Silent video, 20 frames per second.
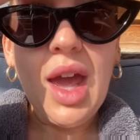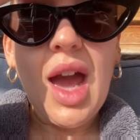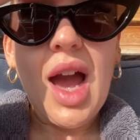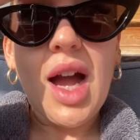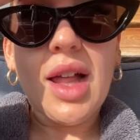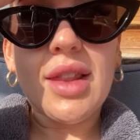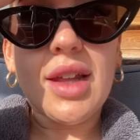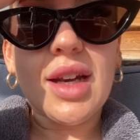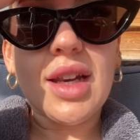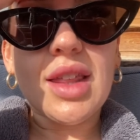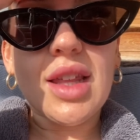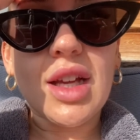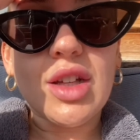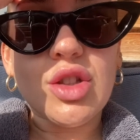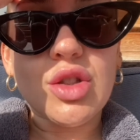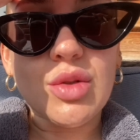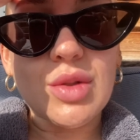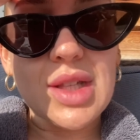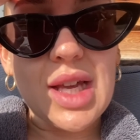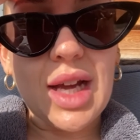And then at the end
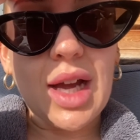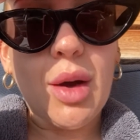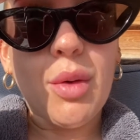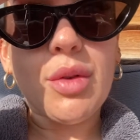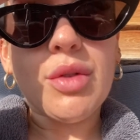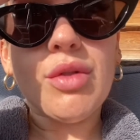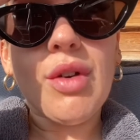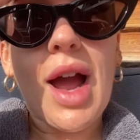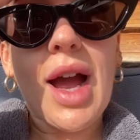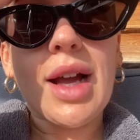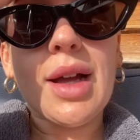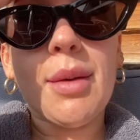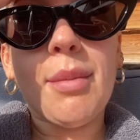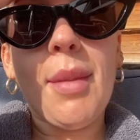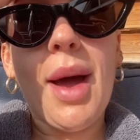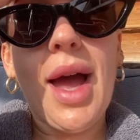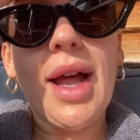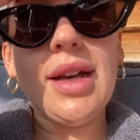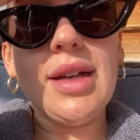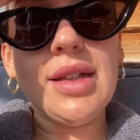she was like, I would
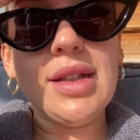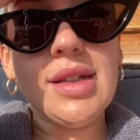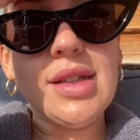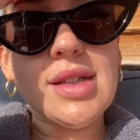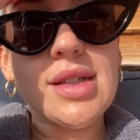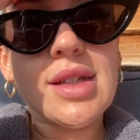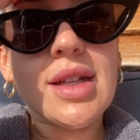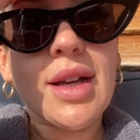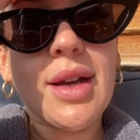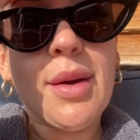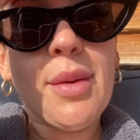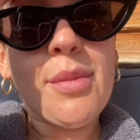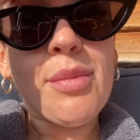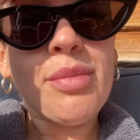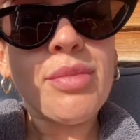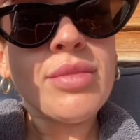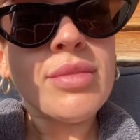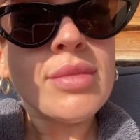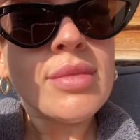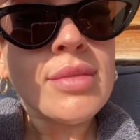recommend
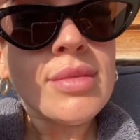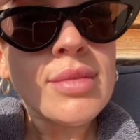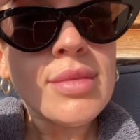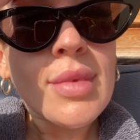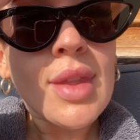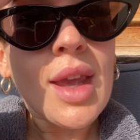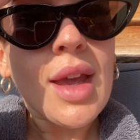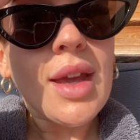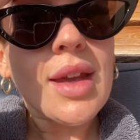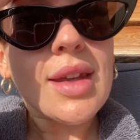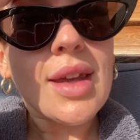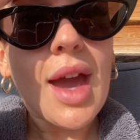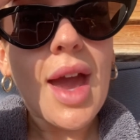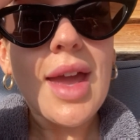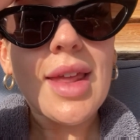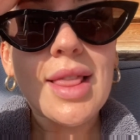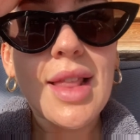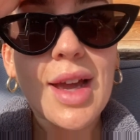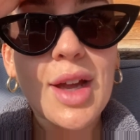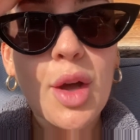
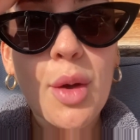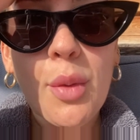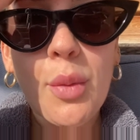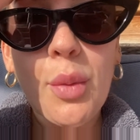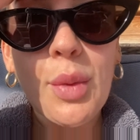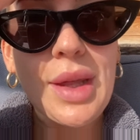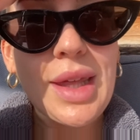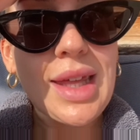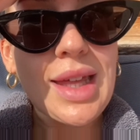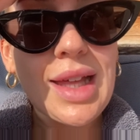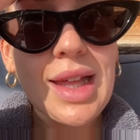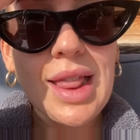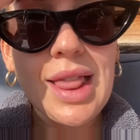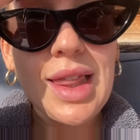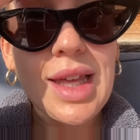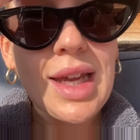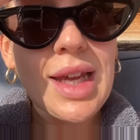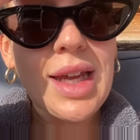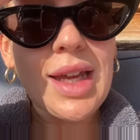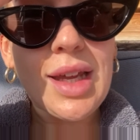getting like a
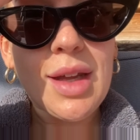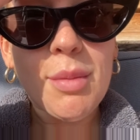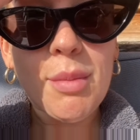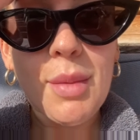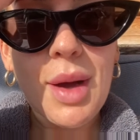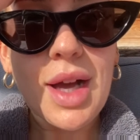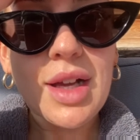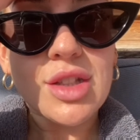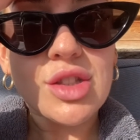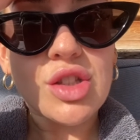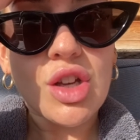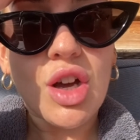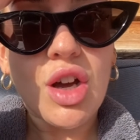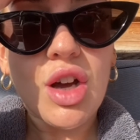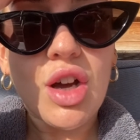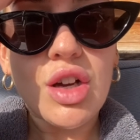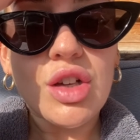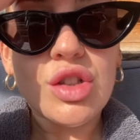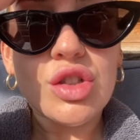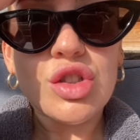weekly
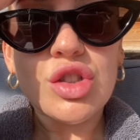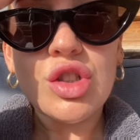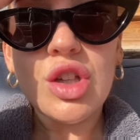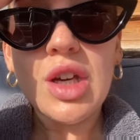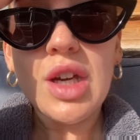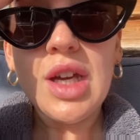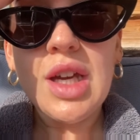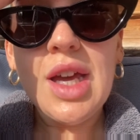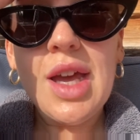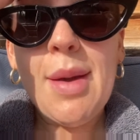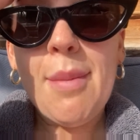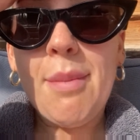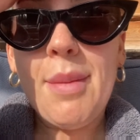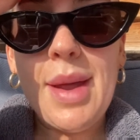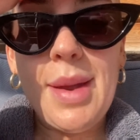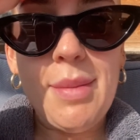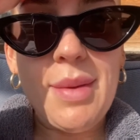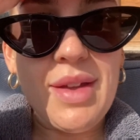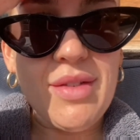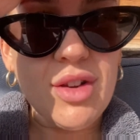massage,
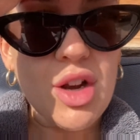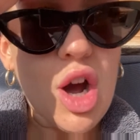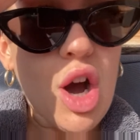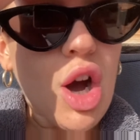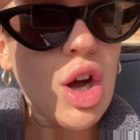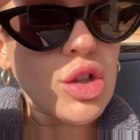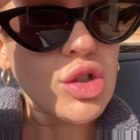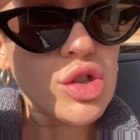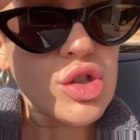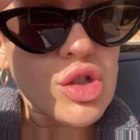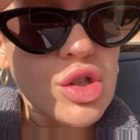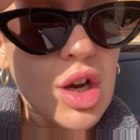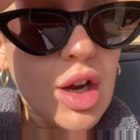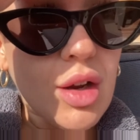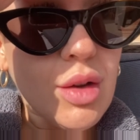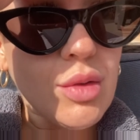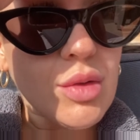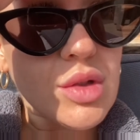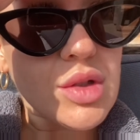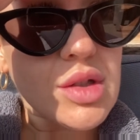maybe even hot
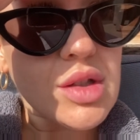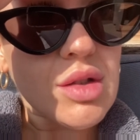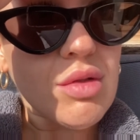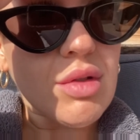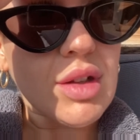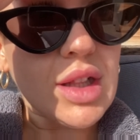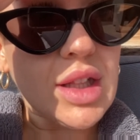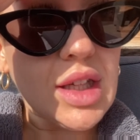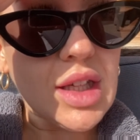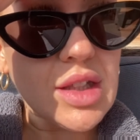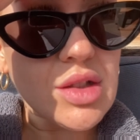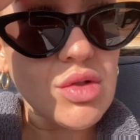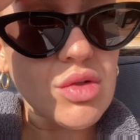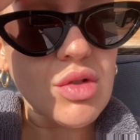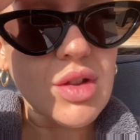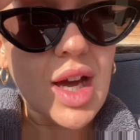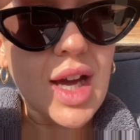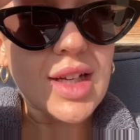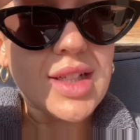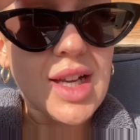stones, to release all
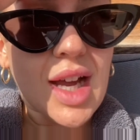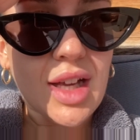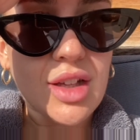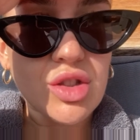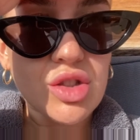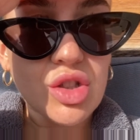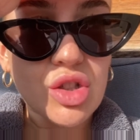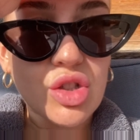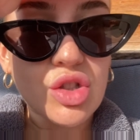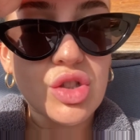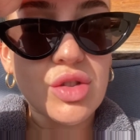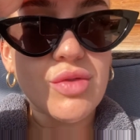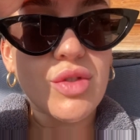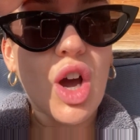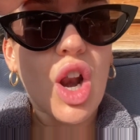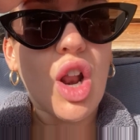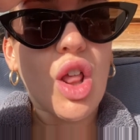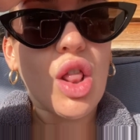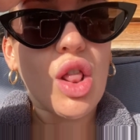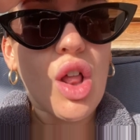that tension because you've
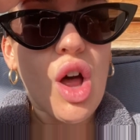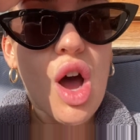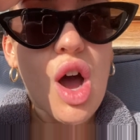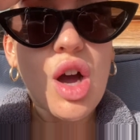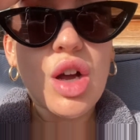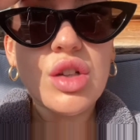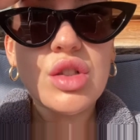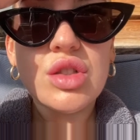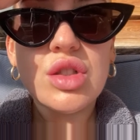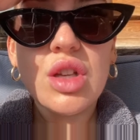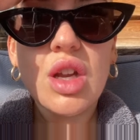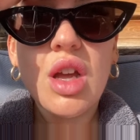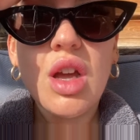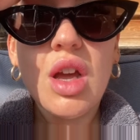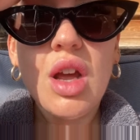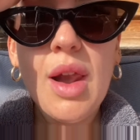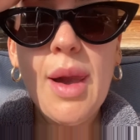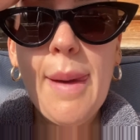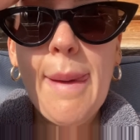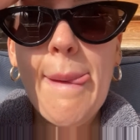got a lot.
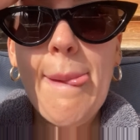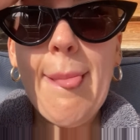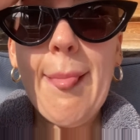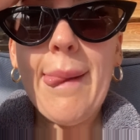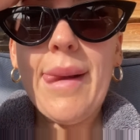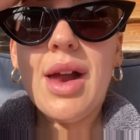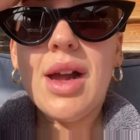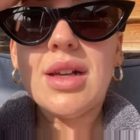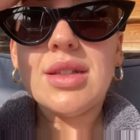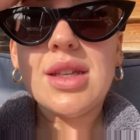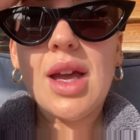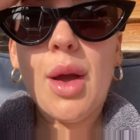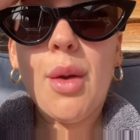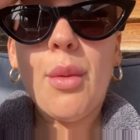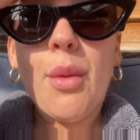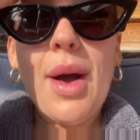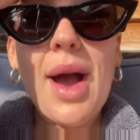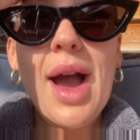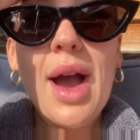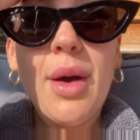I was like,
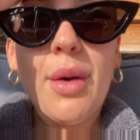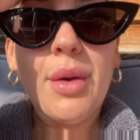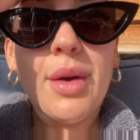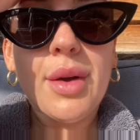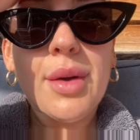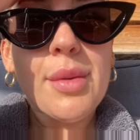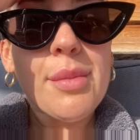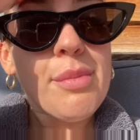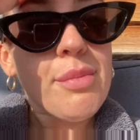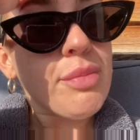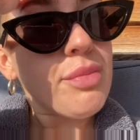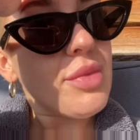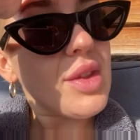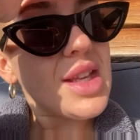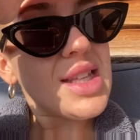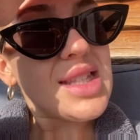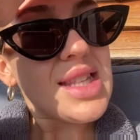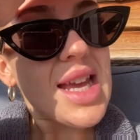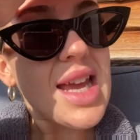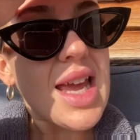wow,
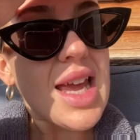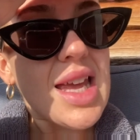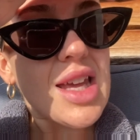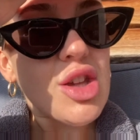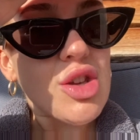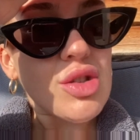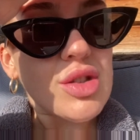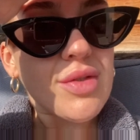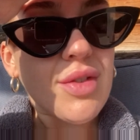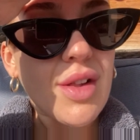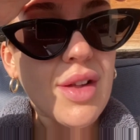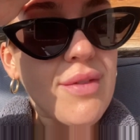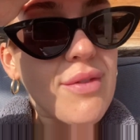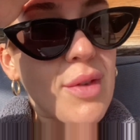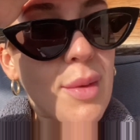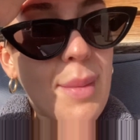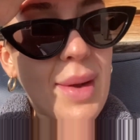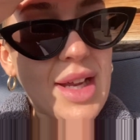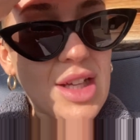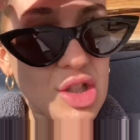that's useful
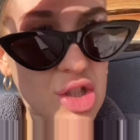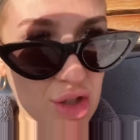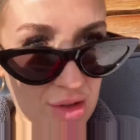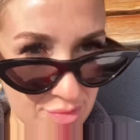information.